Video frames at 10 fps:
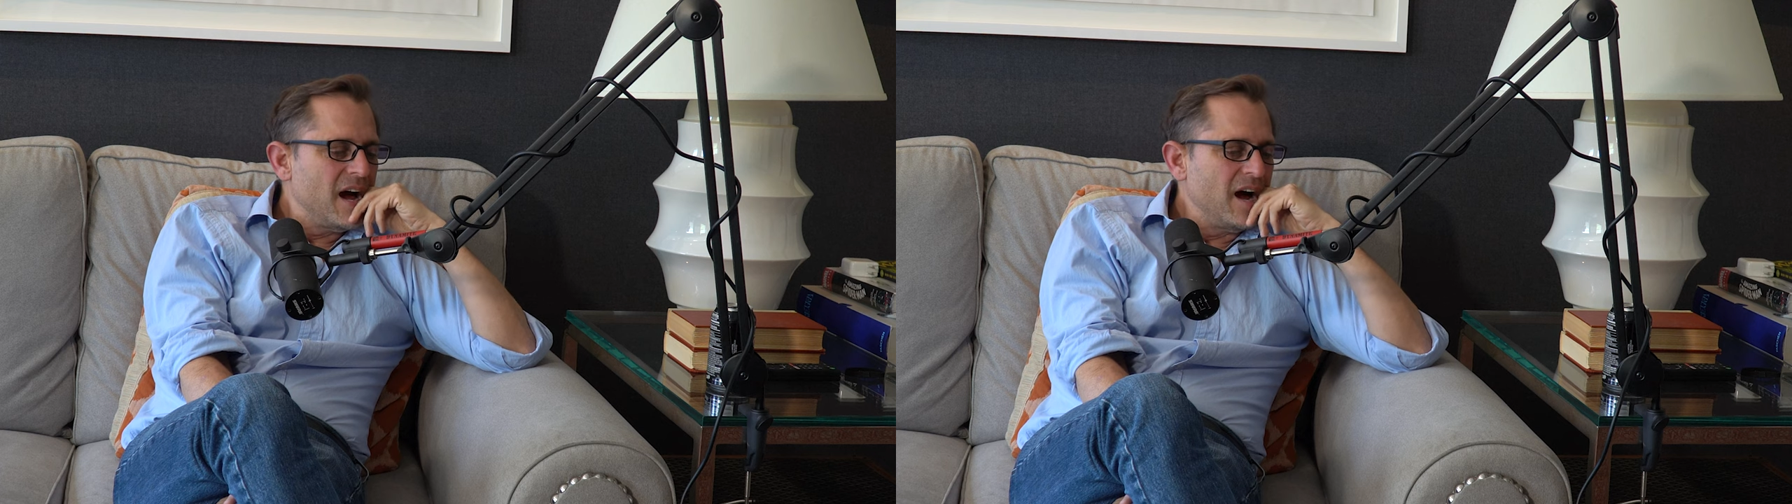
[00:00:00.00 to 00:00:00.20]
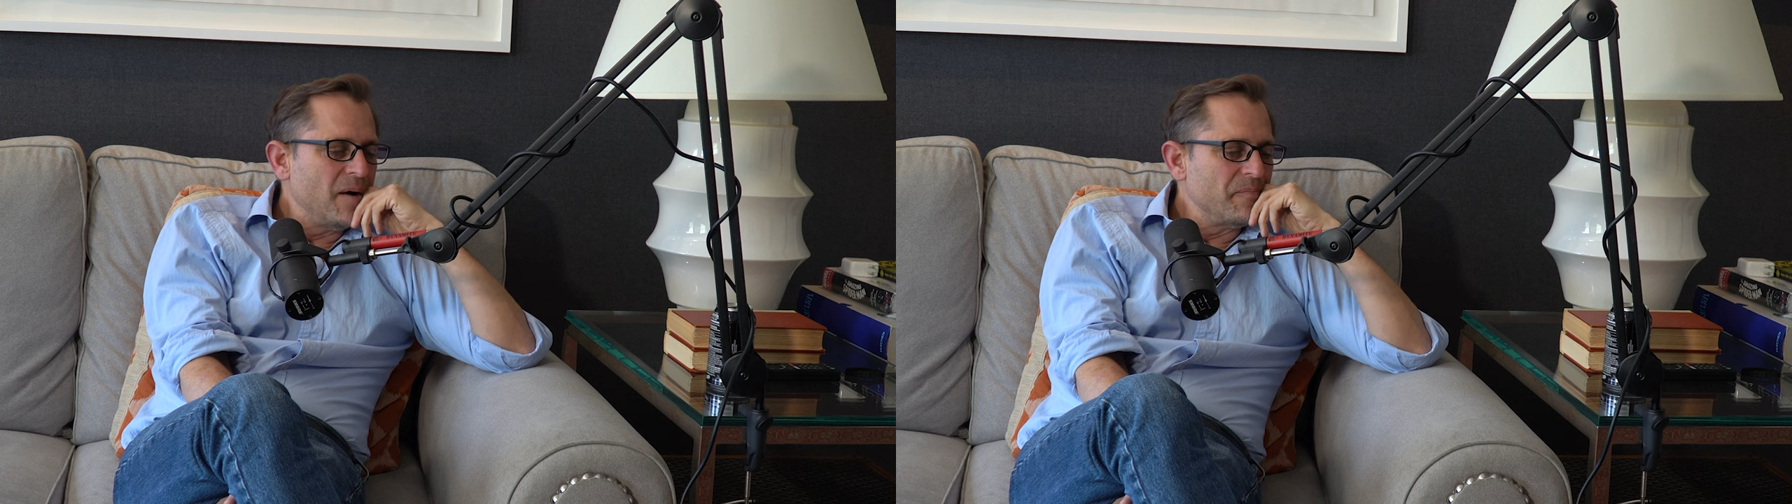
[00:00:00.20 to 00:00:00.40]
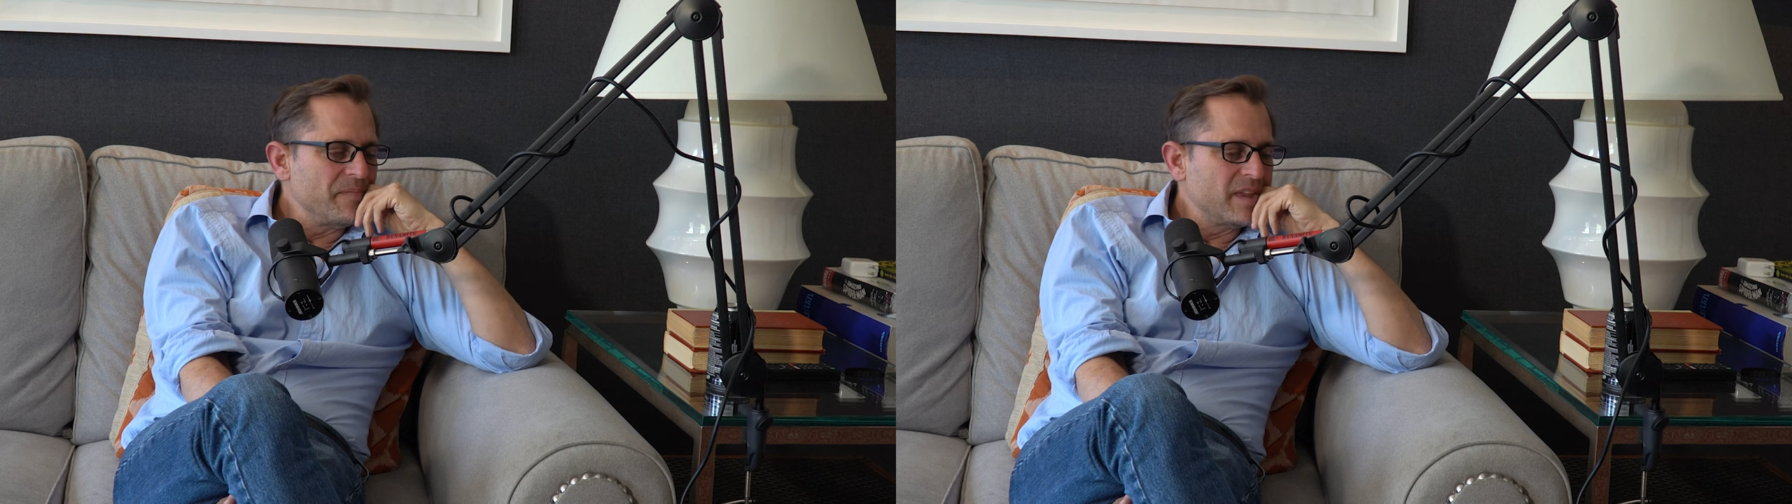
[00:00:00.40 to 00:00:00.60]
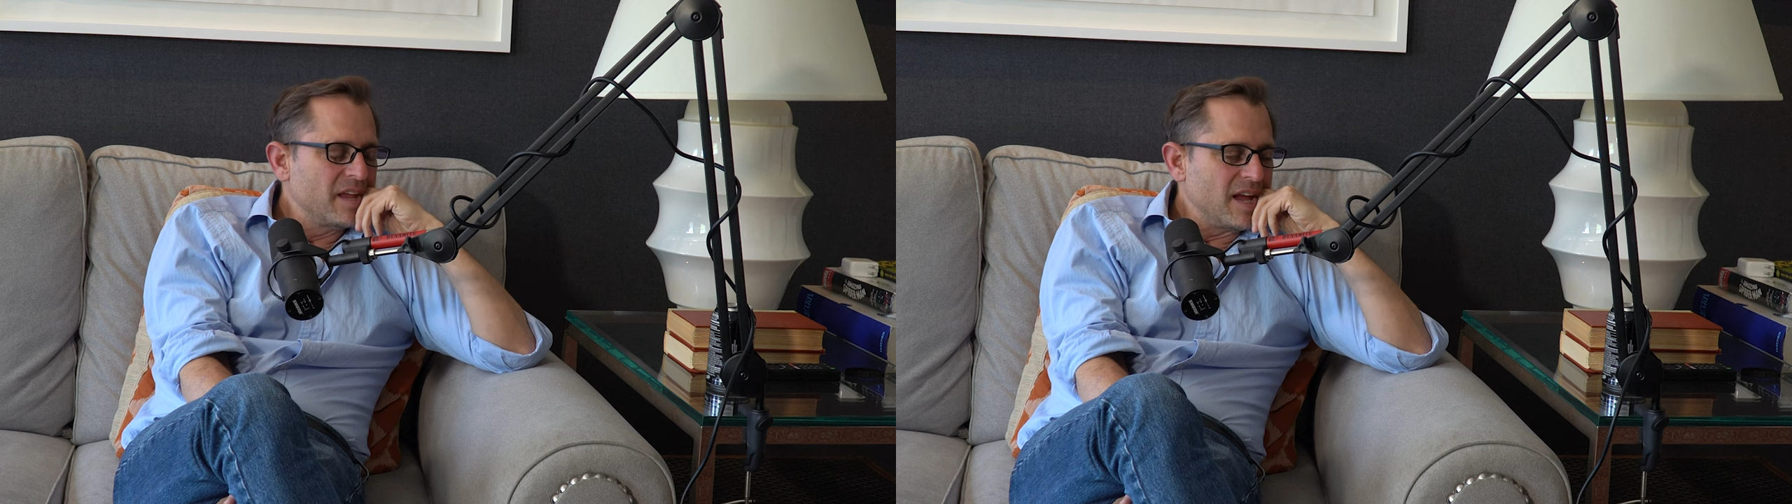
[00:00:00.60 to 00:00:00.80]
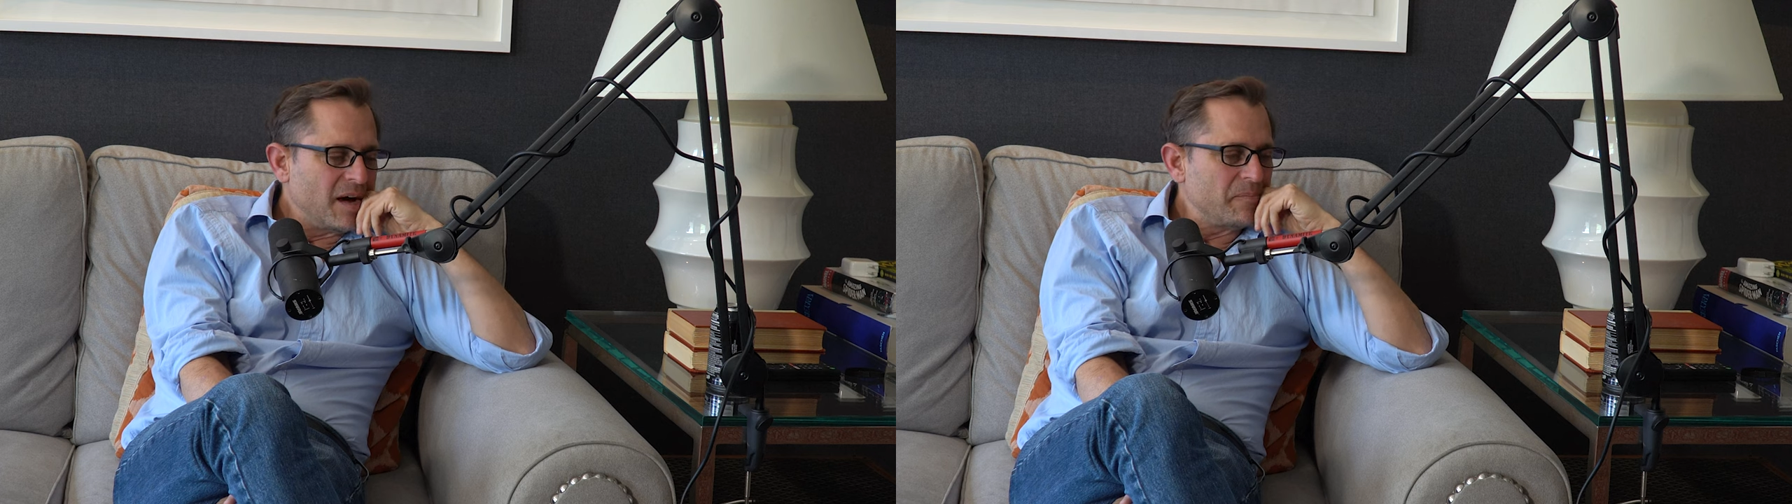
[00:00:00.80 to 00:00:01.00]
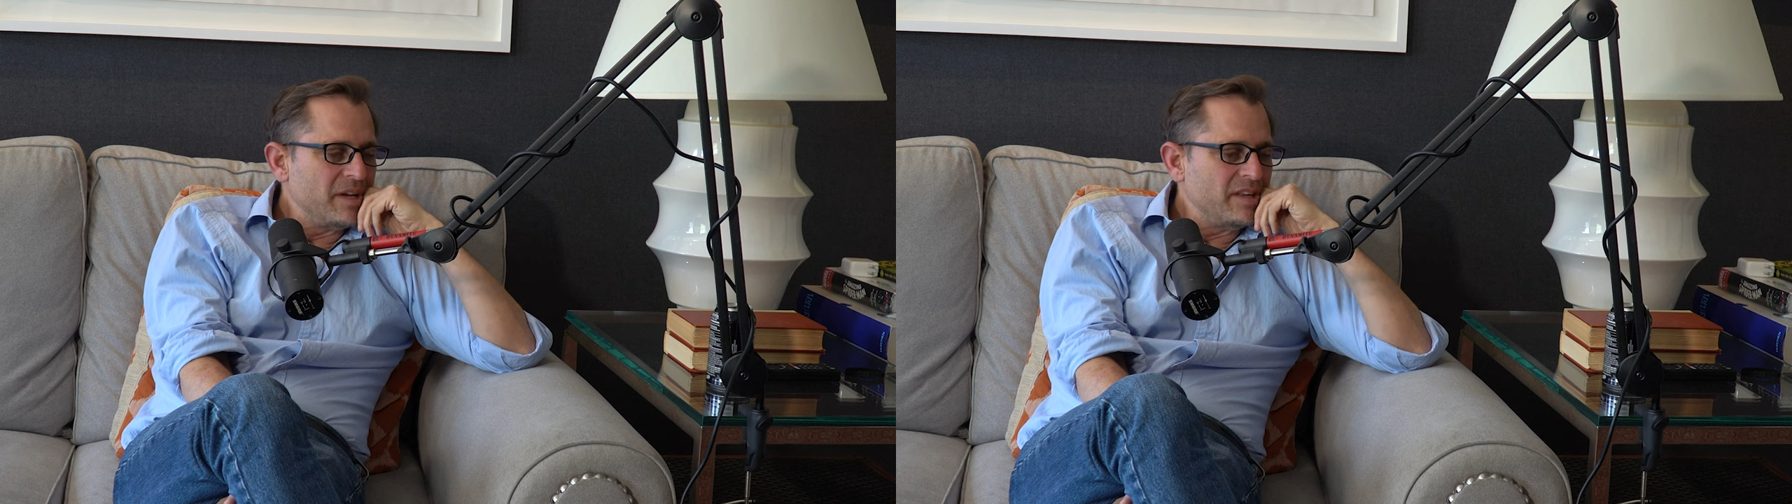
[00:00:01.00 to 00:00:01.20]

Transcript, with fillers: um, got me